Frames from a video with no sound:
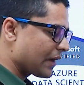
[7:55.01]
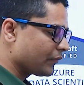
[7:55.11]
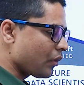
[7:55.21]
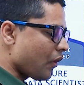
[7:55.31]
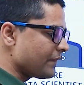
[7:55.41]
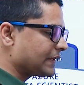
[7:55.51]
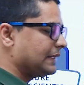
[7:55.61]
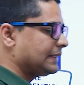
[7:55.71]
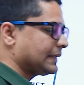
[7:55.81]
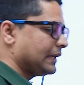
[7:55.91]
I would
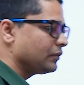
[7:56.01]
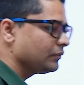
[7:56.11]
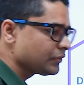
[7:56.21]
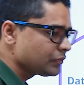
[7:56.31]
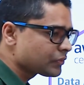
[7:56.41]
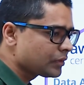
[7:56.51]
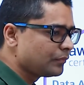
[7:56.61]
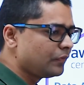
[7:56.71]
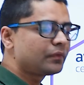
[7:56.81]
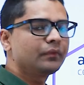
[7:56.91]
obviously say you should
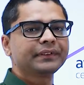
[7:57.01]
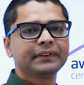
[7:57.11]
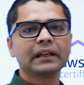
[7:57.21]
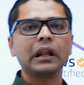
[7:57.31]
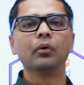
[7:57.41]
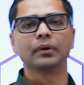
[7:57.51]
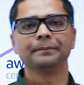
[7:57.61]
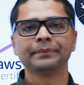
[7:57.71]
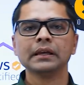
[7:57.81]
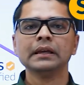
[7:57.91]
move towards the cloud.
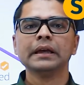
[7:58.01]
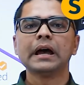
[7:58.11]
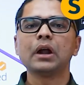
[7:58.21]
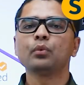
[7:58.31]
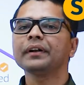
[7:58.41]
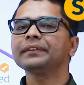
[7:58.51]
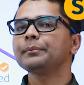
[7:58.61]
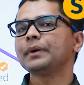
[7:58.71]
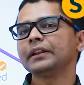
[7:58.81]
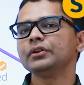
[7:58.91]
And what is the
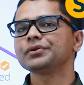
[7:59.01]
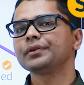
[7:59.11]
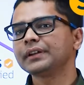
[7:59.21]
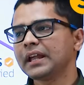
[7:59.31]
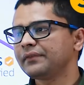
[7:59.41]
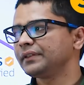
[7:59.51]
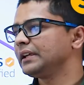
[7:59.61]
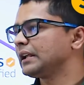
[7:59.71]
path you should take with the